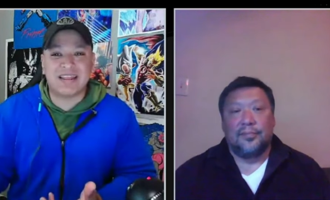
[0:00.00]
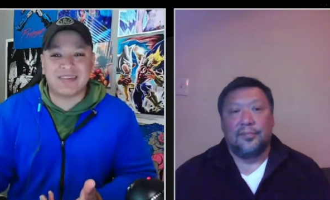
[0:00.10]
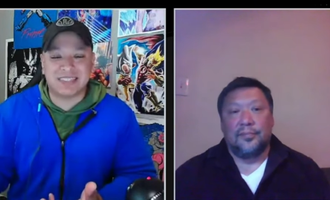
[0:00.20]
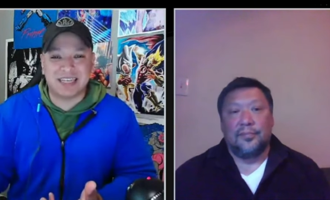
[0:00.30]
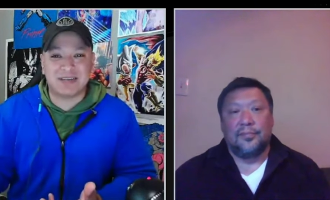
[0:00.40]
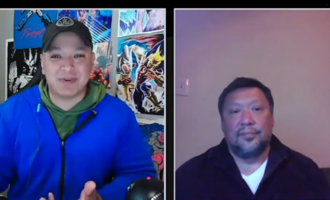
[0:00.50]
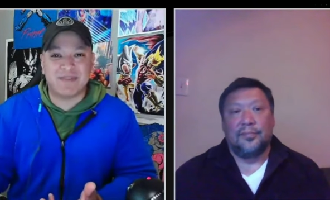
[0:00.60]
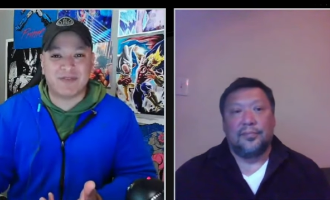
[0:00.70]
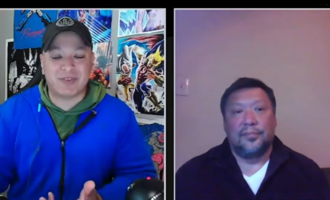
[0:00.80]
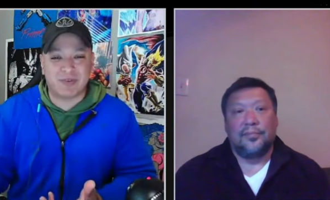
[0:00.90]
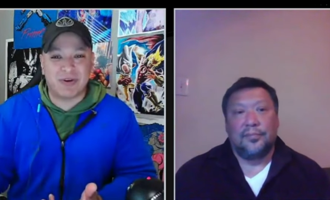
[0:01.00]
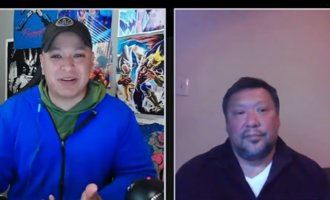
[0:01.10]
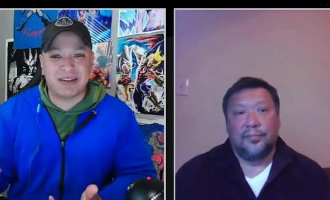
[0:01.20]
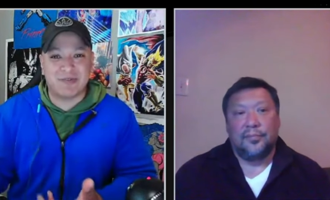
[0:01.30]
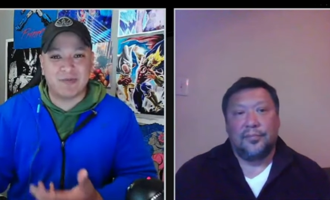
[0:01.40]
Speaker 1: kind of the sentiment through
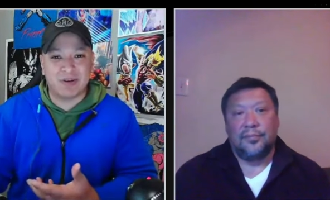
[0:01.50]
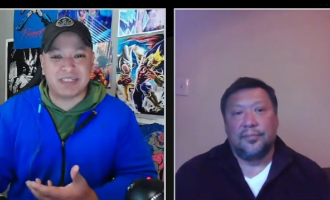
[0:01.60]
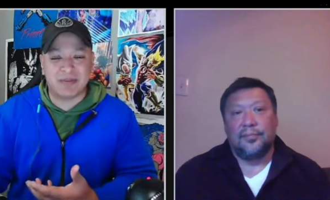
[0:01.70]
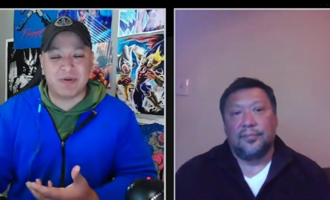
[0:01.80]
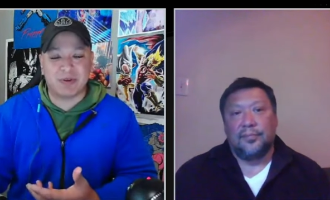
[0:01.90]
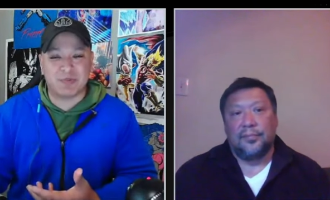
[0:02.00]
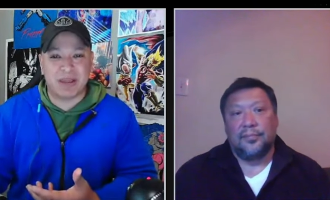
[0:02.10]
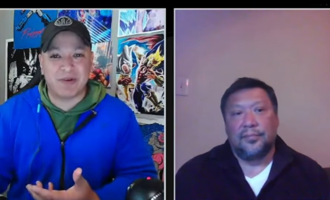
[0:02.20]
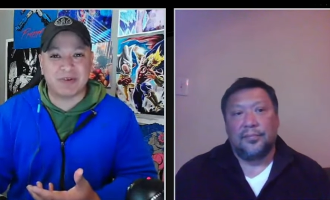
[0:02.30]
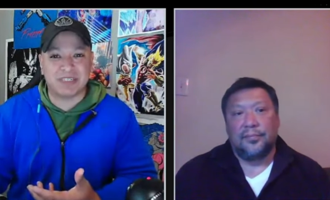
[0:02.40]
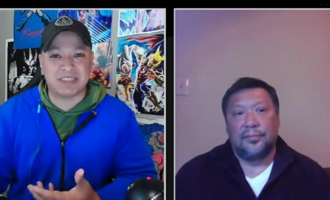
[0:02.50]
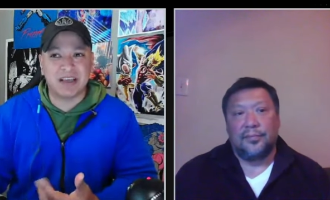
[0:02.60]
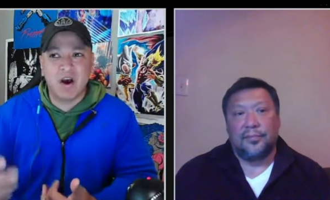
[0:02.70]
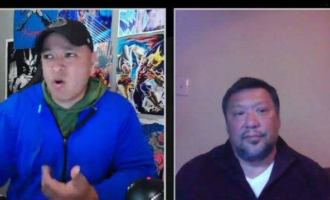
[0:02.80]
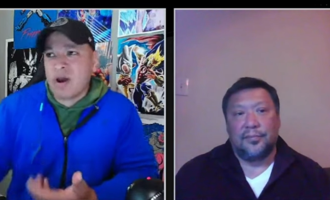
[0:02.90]
when when Timmy was playing was just
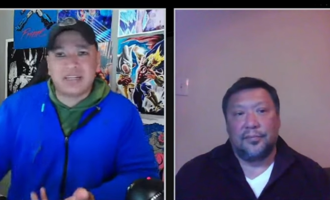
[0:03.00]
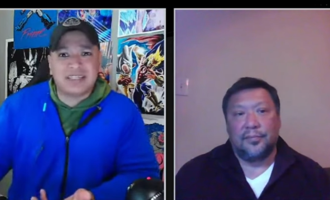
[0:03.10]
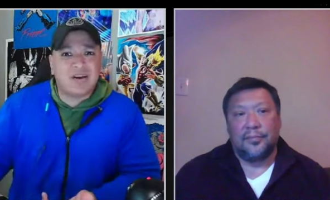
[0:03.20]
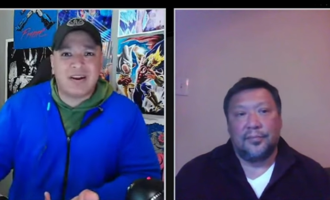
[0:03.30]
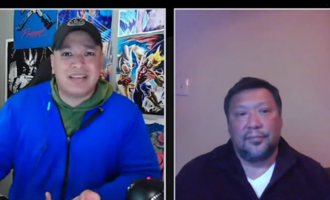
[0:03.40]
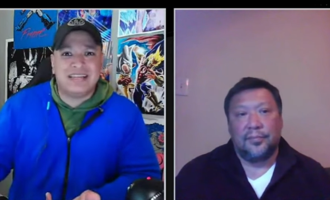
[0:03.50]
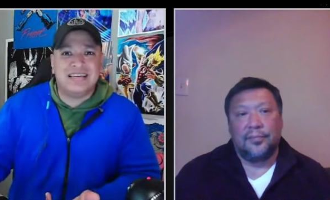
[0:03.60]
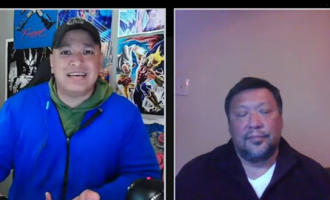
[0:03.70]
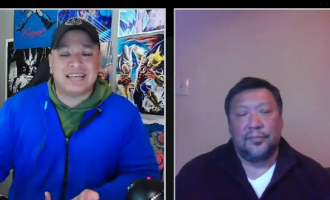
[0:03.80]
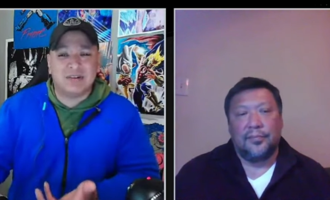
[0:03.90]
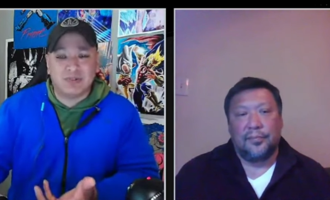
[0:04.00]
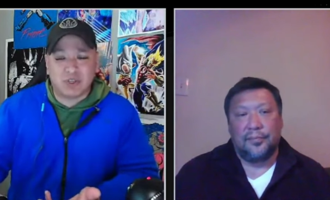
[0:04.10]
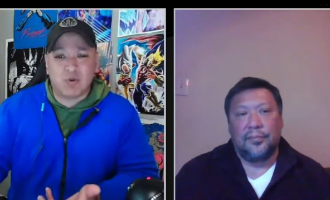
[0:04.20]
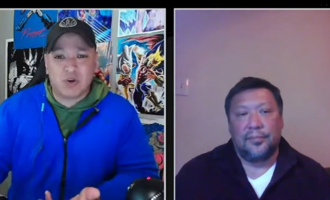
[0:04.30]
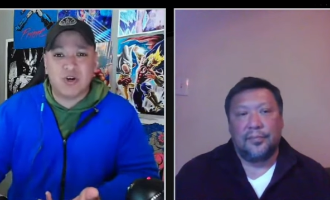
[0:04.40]
oh I just thought he did because he was
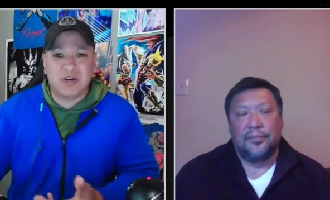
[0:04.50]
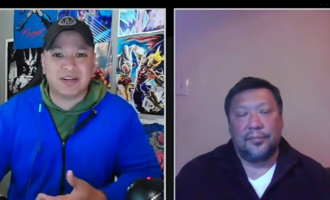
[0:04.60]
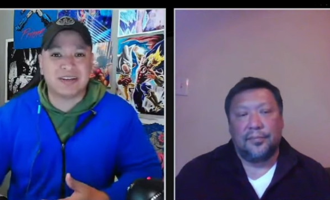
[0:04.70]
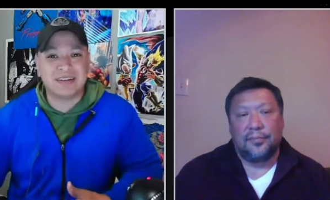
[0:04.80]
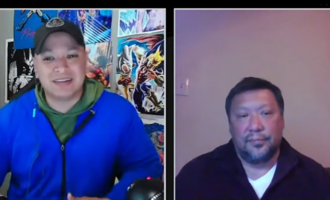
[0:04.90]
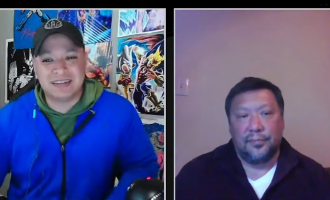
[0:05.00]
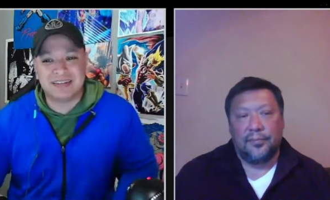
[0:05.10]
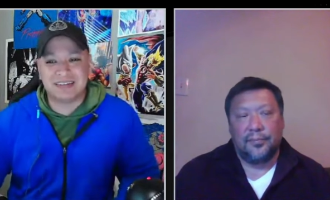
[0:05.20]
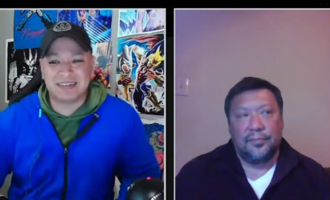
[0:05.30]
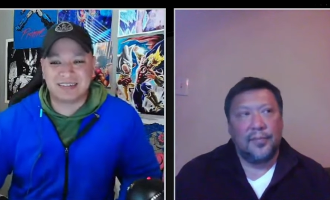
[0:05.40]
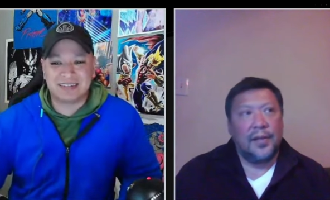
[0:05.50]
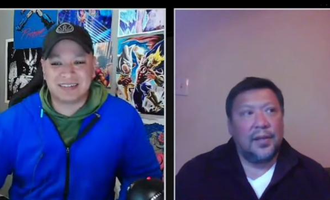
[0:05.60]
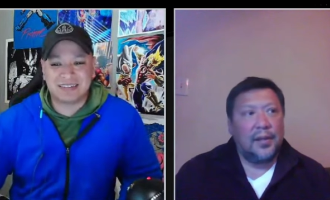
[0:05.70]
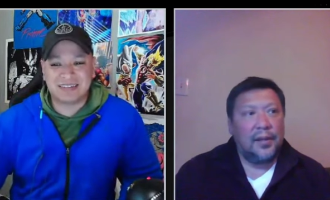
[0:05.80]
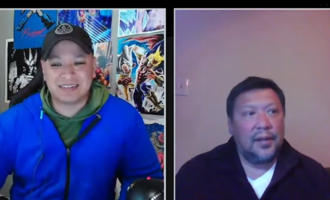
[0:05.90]
so good. Mm-hmm.
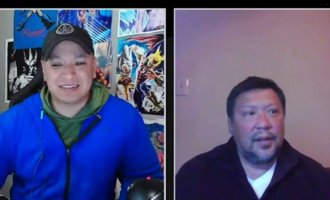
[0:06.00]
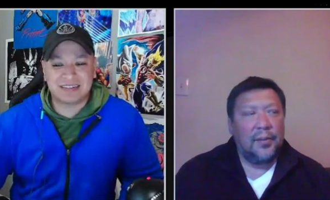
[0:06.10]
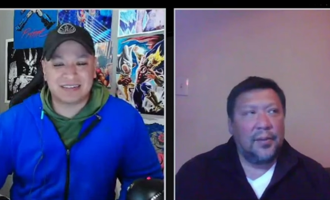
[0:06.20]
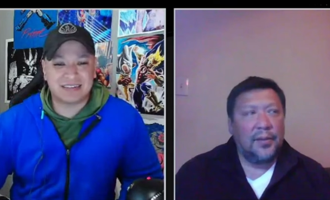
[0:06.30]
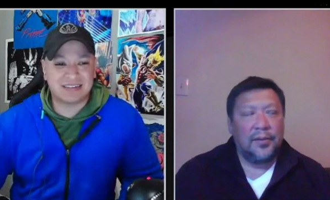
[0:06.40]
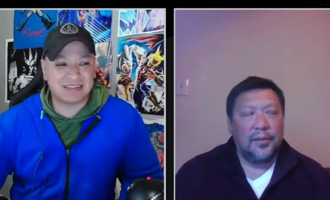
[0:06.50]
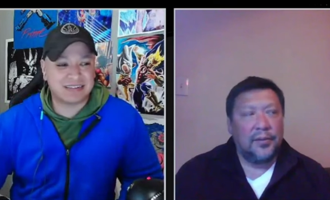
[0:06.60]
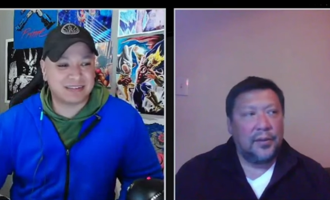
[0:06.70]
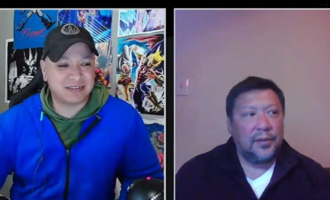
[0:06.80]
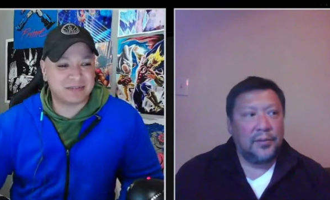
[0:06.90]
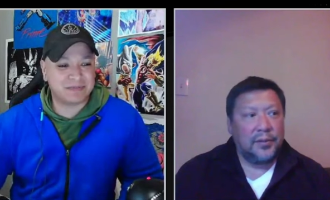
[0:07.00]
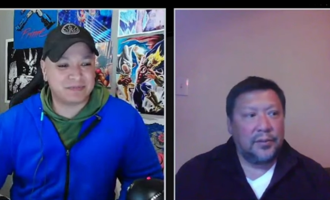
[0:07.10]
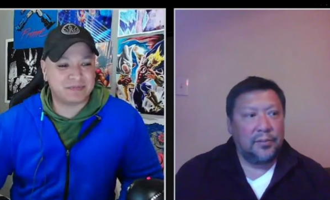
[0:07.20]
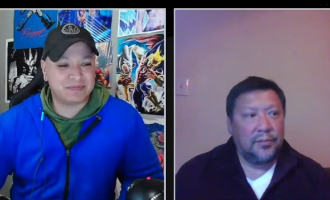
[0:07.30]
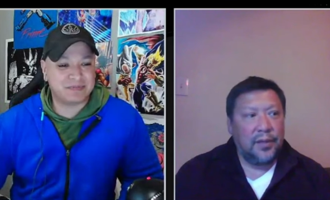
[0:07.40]
Speaker 2: Yeah, I mean it, it, it was
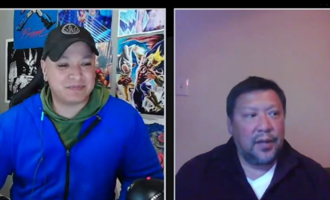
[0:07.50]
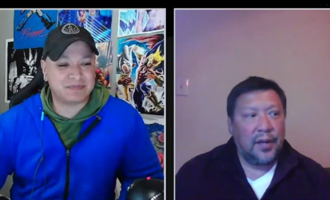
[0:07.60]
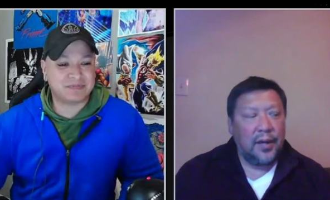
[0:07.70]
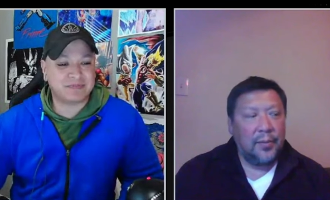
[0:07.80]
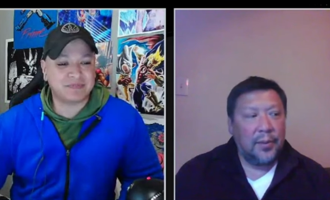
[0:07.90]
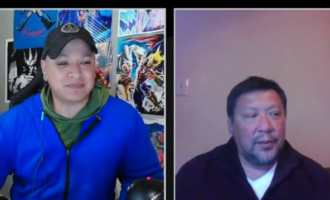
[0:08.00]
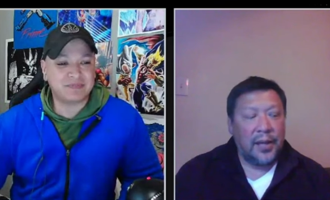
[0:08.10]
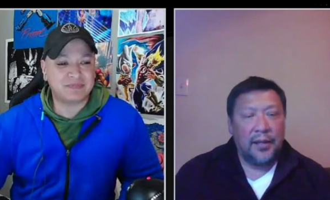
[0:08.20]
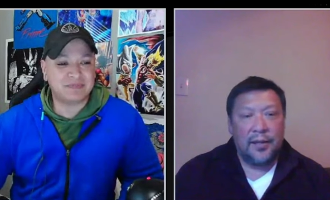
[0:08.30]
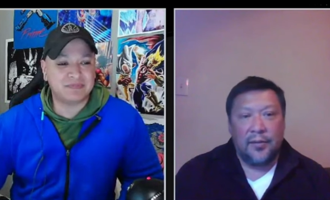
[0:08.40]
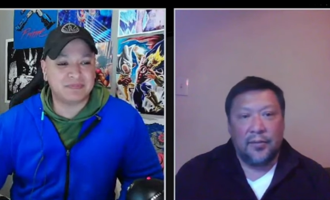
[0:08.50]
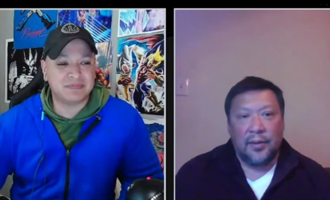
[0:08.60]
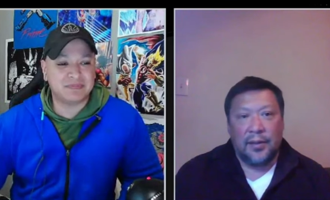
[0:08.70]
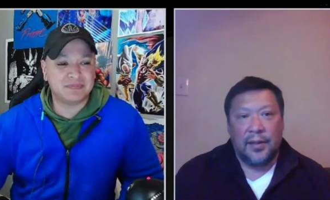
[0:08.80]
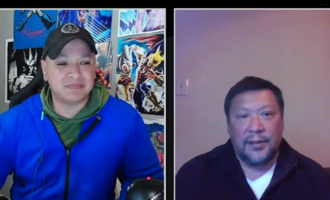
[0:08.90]
odd. I mean because I didn't even
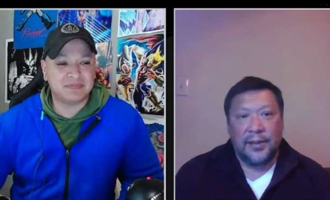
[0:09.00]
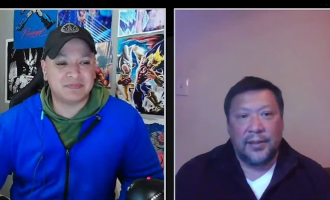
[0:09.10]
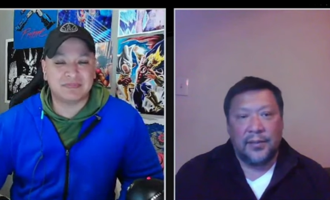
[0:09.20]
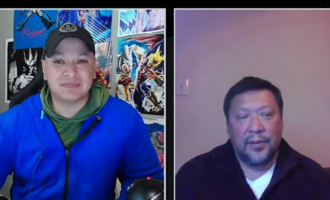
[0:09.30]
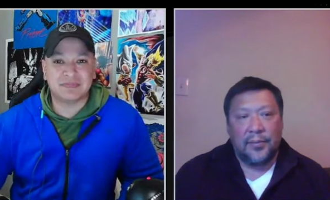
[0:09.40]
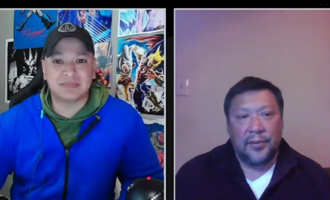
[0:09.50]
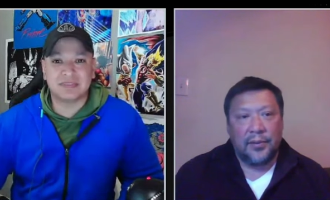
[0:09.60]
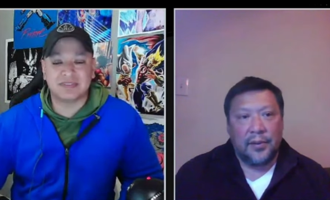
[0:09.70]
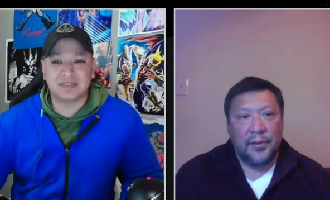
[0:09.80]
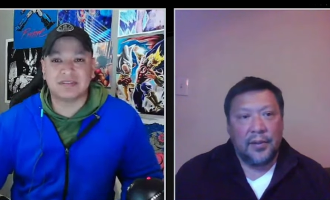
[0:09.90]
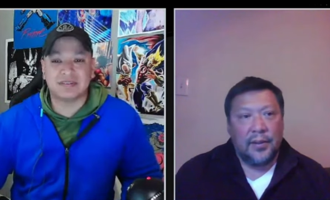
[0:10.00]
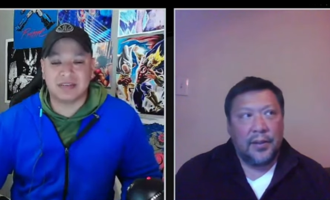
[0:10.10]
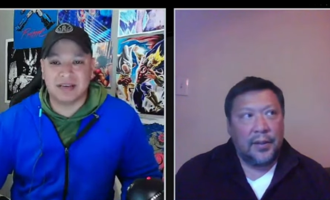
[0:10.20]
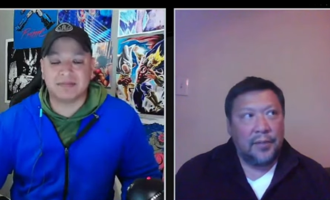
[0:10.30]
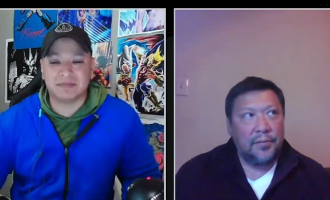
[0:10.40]
realize that until after
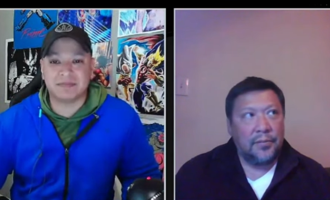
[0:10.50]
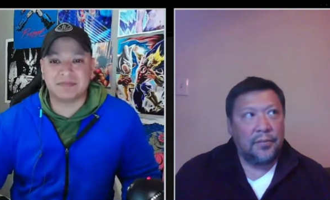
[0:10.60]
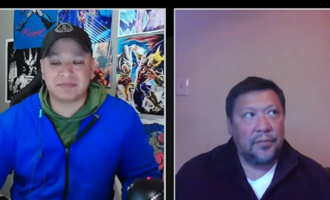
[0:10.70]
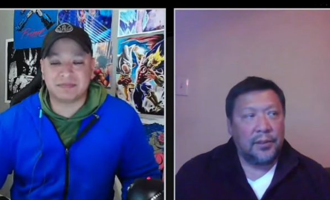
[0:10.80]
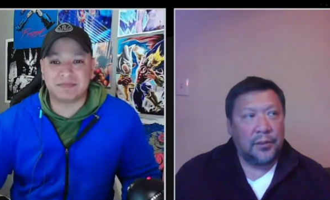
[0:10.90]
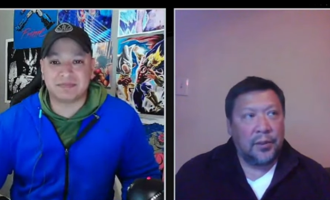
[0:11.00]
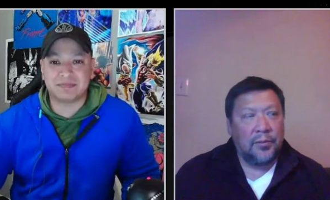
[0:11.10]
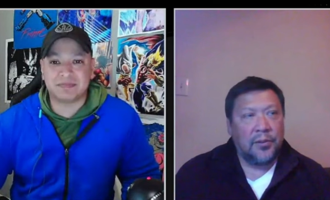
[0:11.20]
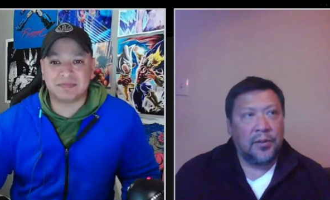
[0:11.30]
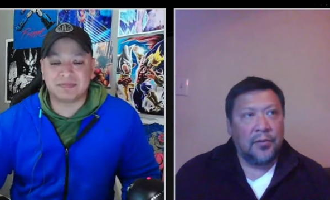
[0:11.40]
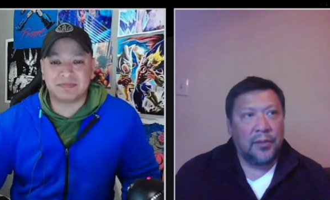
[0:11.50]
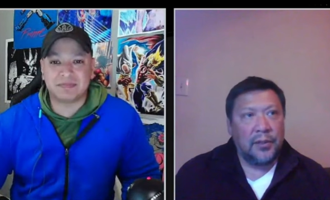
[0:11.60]
um, yeah. his career was over, and then